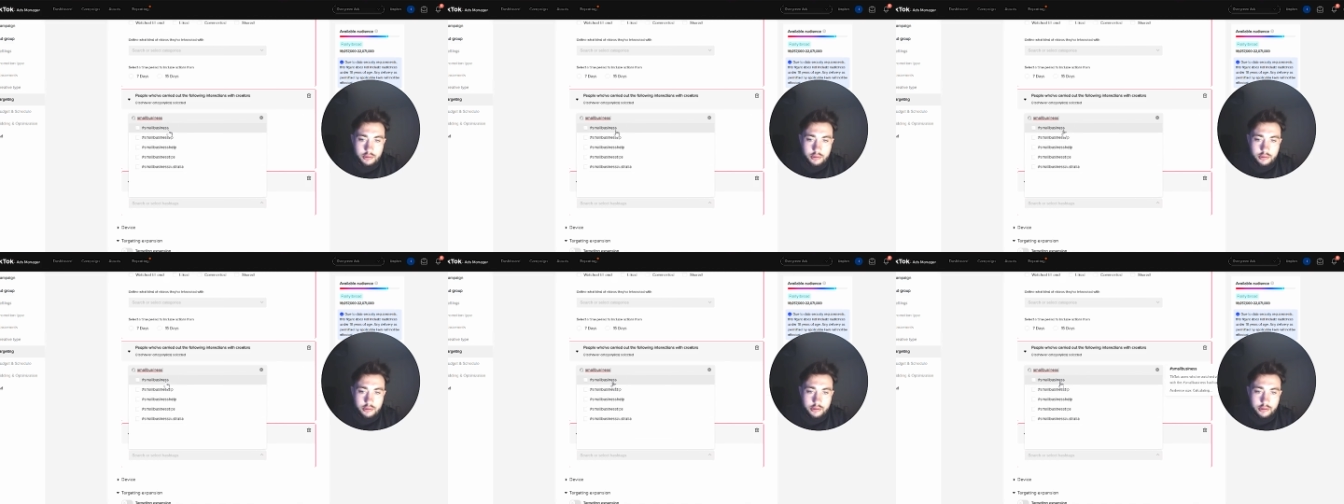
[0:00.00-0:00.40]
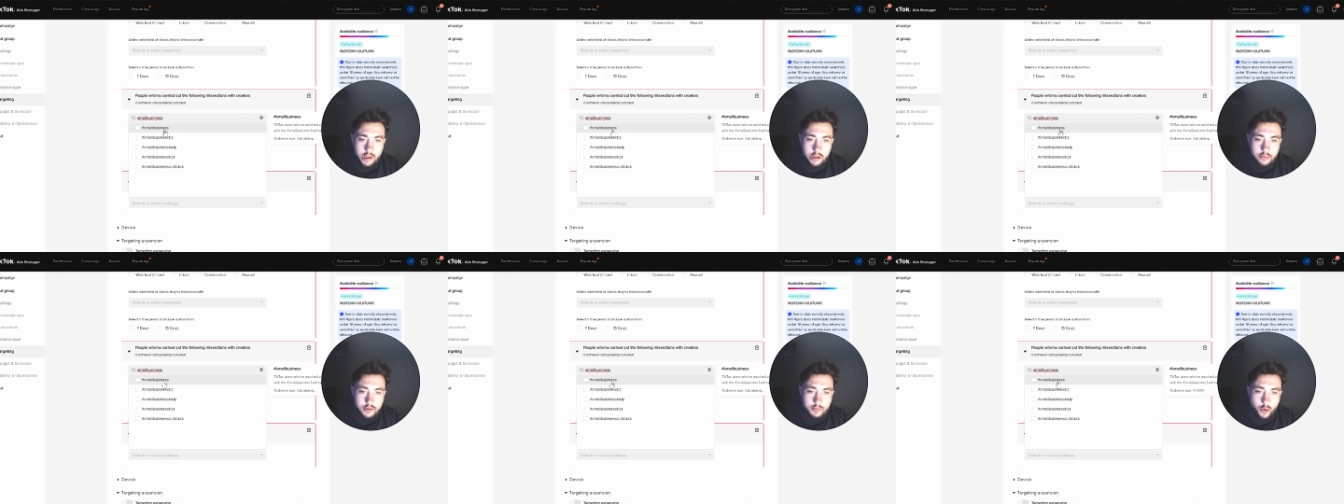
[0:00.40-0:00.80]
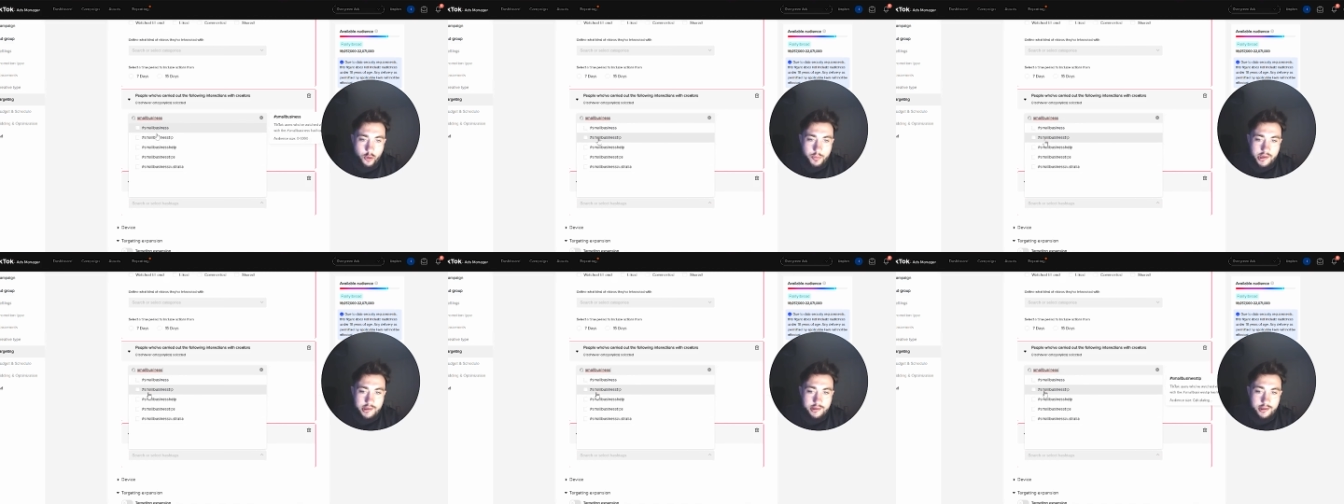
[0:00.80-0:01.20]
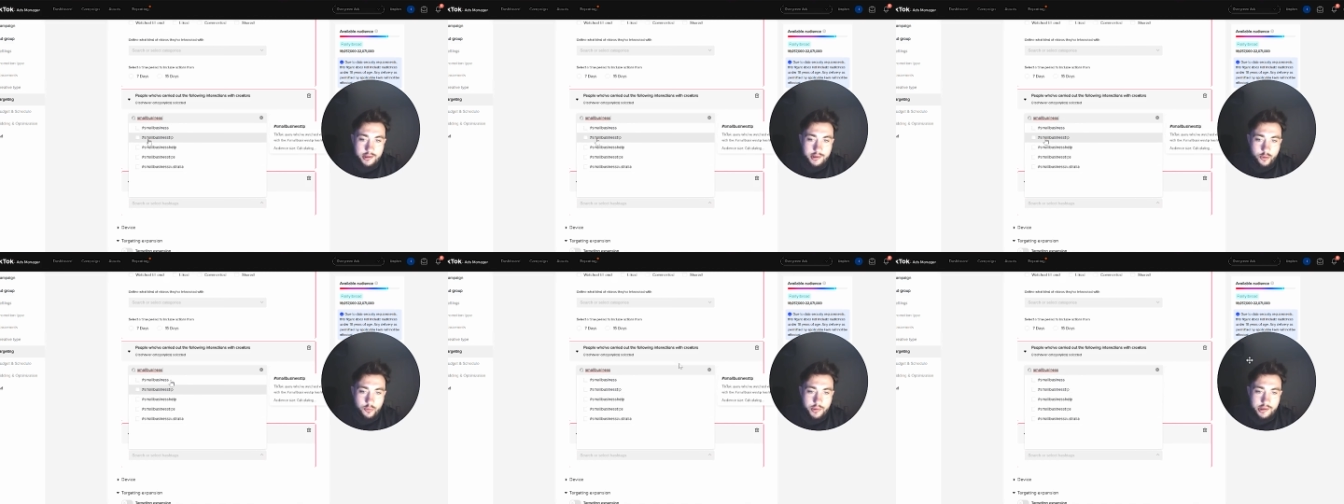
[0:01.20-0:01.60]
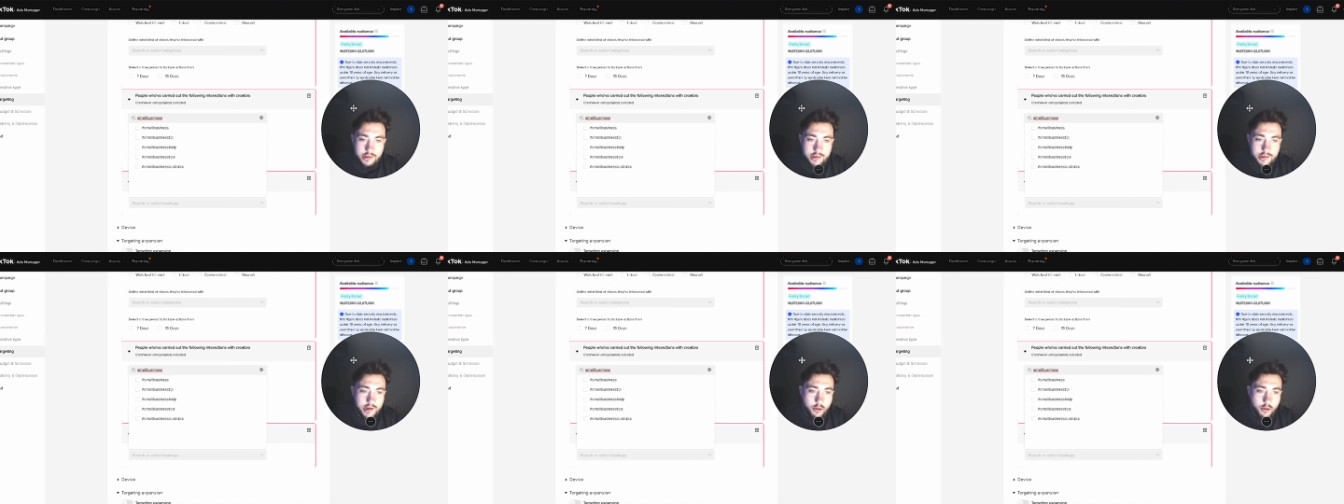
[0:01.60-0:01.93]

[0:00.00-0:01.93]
So, small business, small business tip.